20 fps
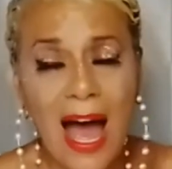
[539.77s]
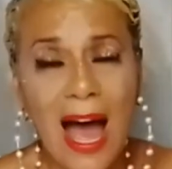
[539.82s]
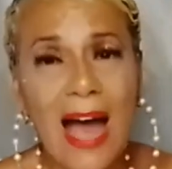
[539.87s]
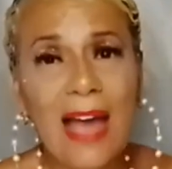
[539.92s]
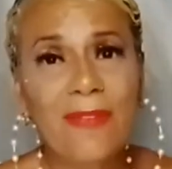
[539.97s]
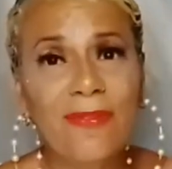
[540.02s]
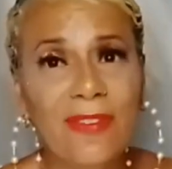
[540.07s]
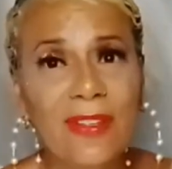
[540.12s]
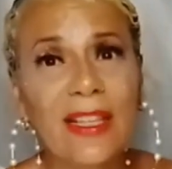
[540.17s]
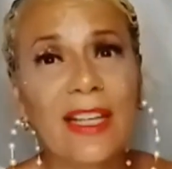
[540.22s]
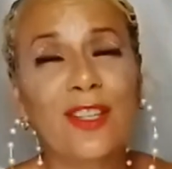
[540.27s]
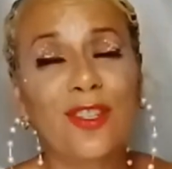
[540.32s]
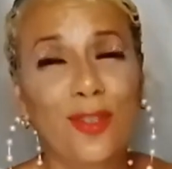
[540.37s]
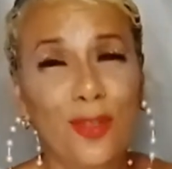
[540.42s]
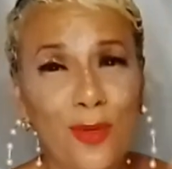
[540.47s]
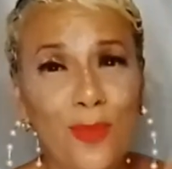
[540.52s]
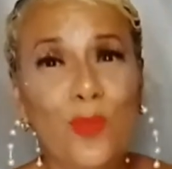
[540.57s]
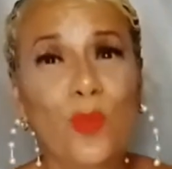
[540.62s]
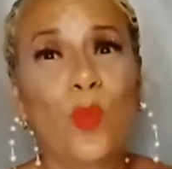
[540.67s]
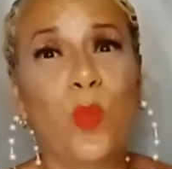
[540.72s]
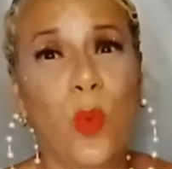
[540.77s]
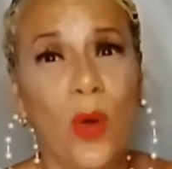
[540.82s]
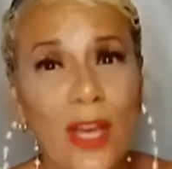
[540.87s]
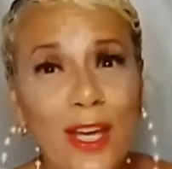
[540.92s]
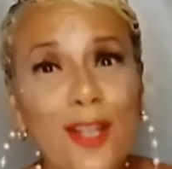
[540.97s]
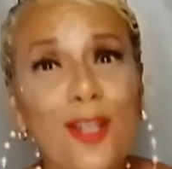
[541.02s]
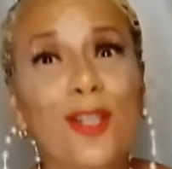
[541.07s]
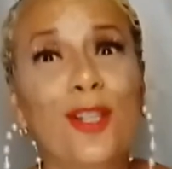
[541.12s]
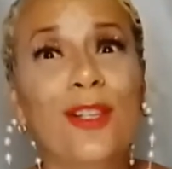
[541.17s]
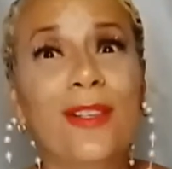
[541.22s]
I feel like you
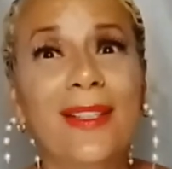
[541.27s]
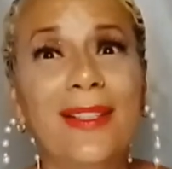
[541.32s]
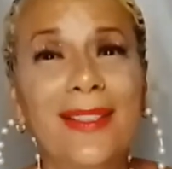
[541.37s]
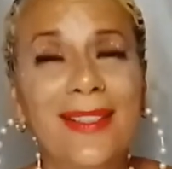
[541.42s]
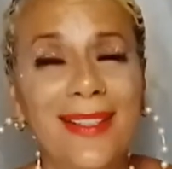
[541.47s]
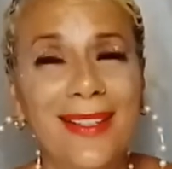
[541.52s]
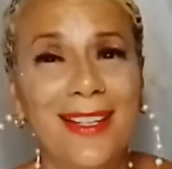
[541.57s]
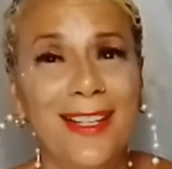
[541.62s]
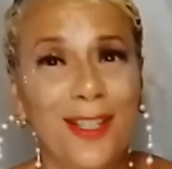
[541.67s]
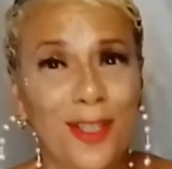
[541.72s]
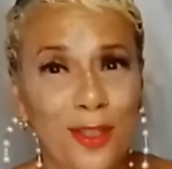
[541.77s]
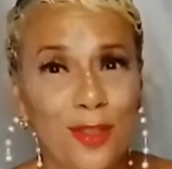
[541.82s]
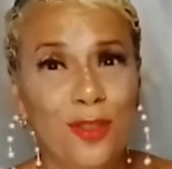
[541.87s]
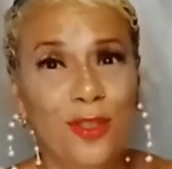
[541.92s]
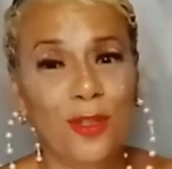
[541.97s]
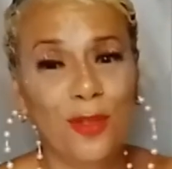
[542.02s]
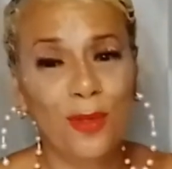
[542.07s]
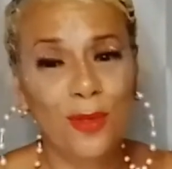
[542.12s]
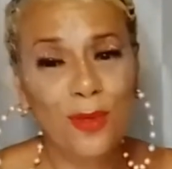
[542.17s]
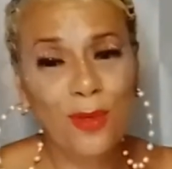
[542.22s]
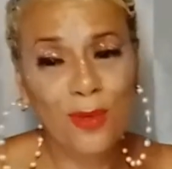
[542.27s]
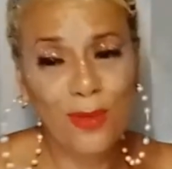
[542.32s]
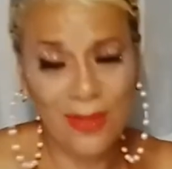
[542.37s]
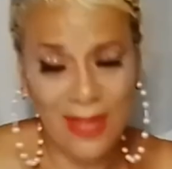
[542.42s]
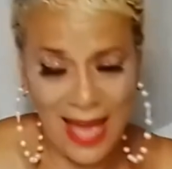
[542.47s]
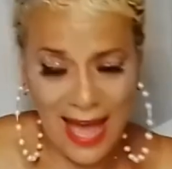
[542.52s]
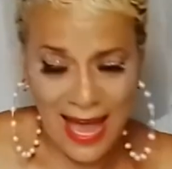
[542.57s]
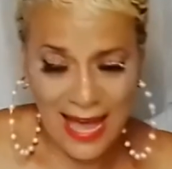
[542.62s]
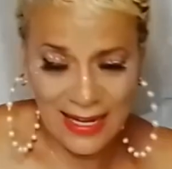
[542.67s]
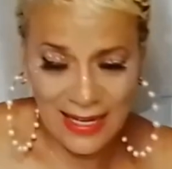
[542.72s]
will do
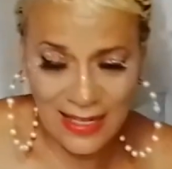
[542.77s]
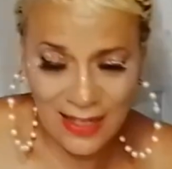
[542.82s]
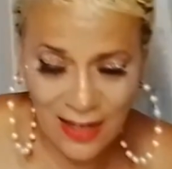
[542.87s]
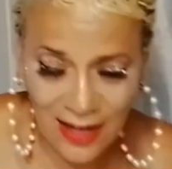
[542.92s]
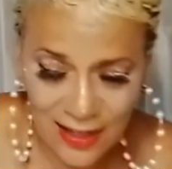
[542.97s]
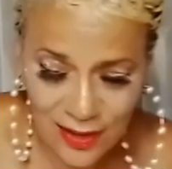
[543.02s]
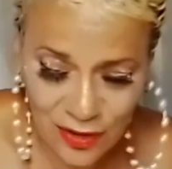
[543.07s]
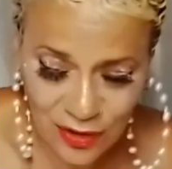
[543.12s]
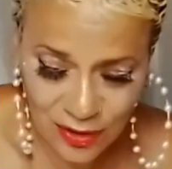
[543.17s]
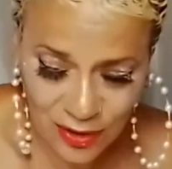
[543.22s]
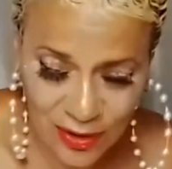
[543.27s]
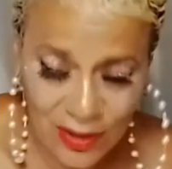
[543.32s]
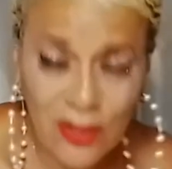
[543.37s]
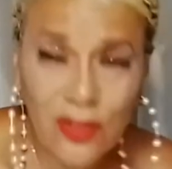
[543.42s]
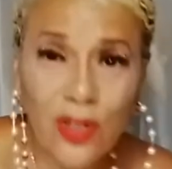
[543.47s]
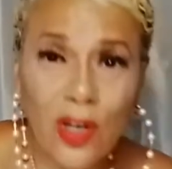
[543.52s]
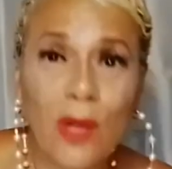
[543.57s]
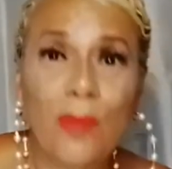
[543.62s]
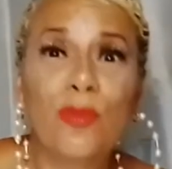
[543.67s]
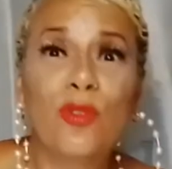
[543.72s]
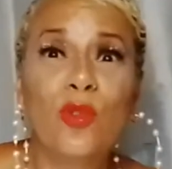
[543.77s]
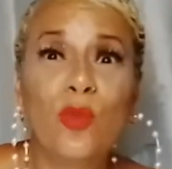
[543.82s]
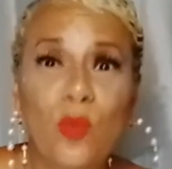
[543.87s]
that in uncertain terms.